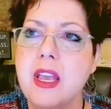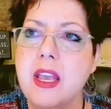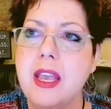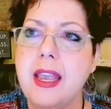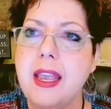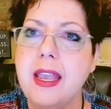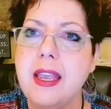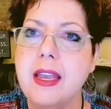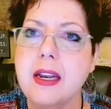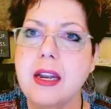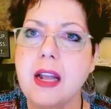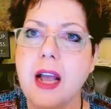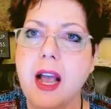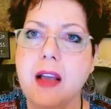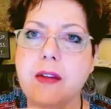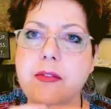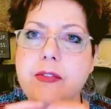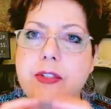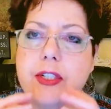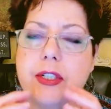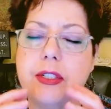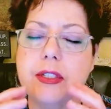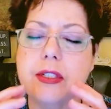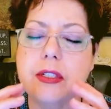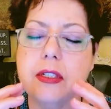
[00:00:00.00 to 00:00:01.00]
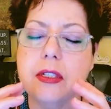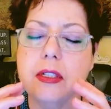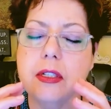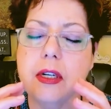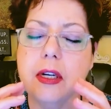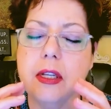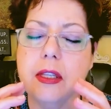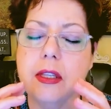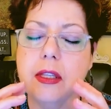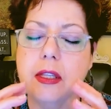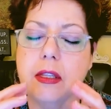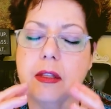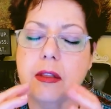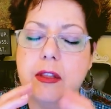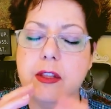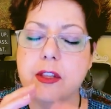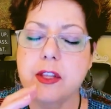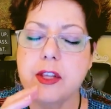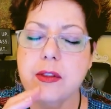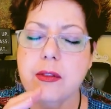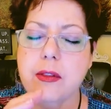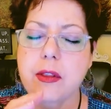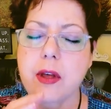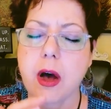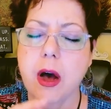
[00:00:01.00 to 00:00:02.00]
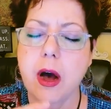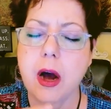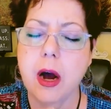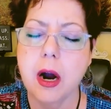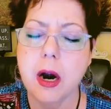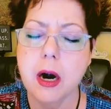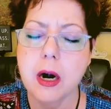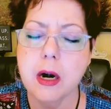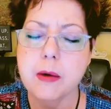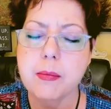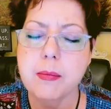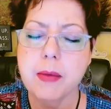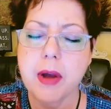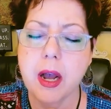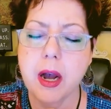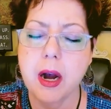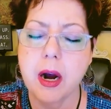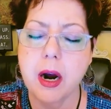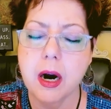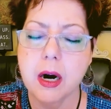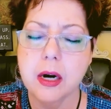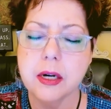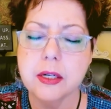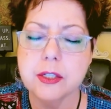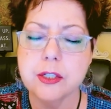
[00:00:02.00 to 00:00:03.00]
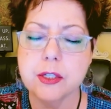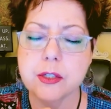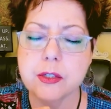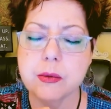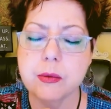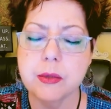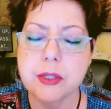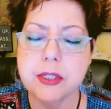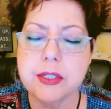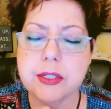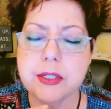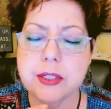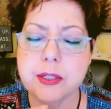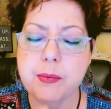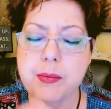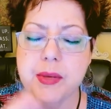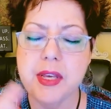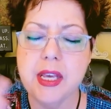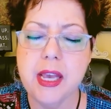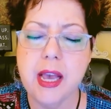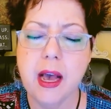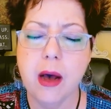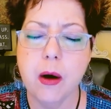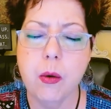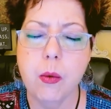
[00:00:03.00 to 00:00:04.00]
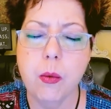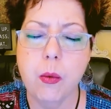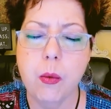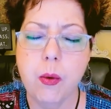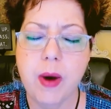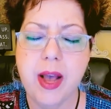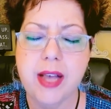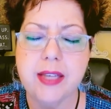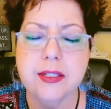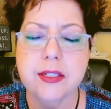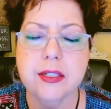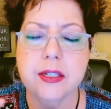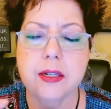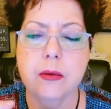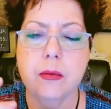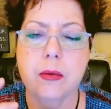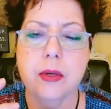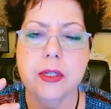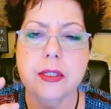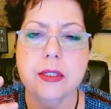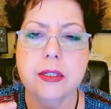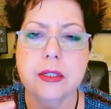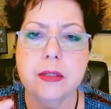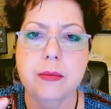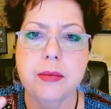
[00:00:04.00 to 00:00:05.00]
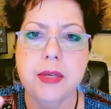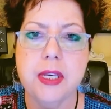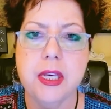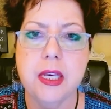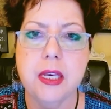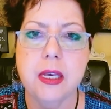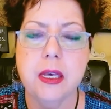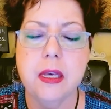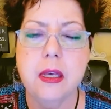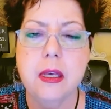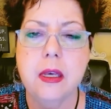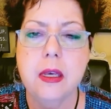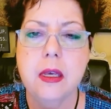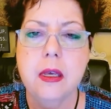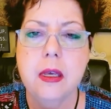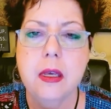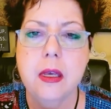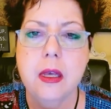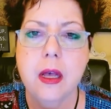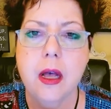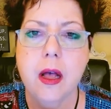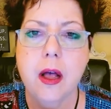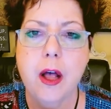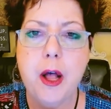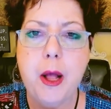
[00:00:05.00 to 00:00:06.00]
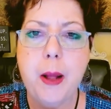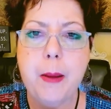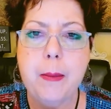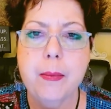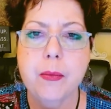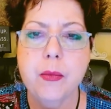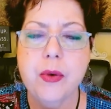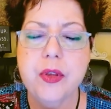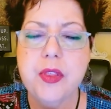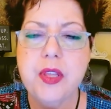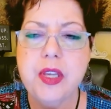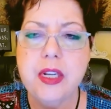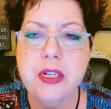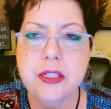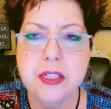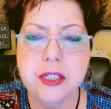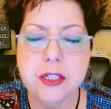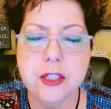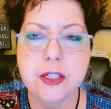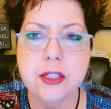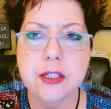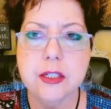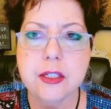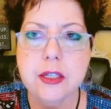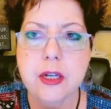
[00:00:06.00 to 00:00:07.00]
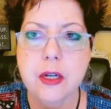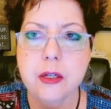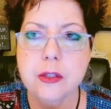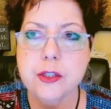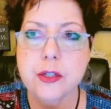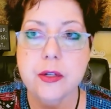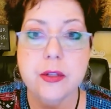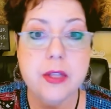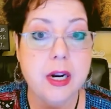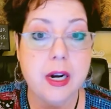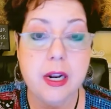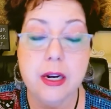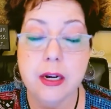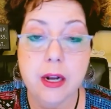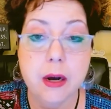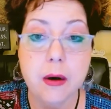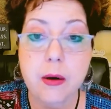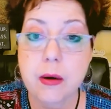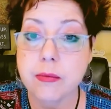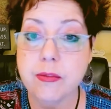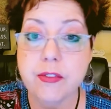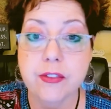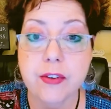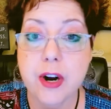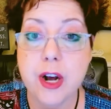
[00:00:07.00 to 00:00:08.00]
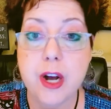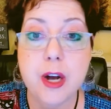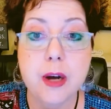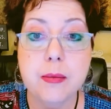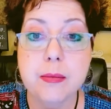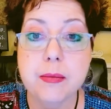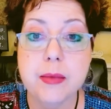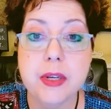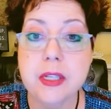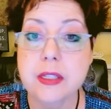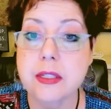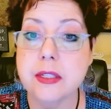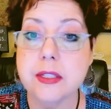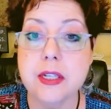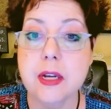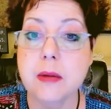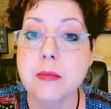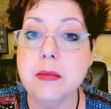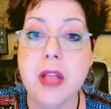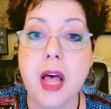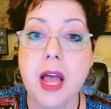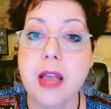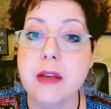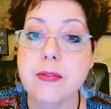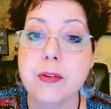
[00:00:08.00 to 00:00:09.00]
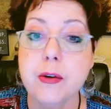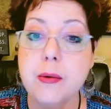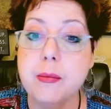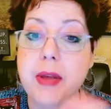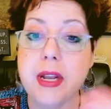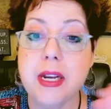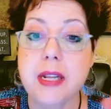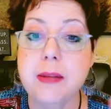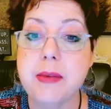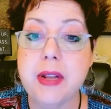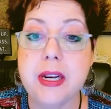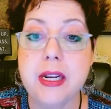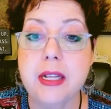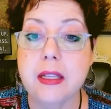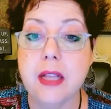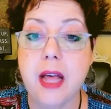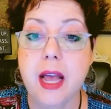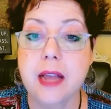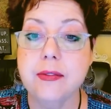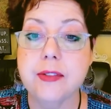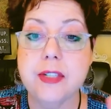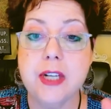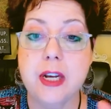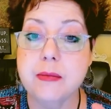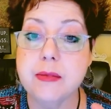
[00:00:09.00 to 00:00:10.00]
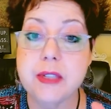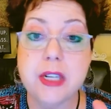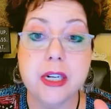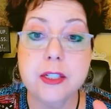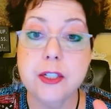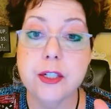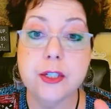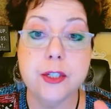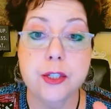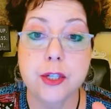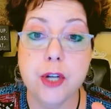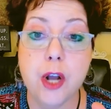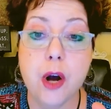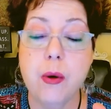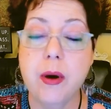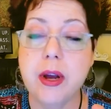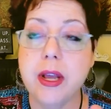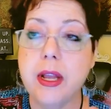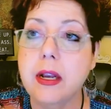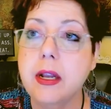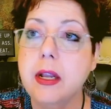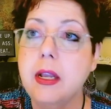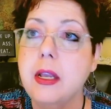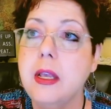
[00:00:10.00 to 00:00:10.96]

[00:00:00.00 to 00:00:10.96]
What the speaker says: And I just, my heart just wants to be out west. It wants to be with the indigenous culture that I know I'm from in some life or many, many lifetimes. I just know it.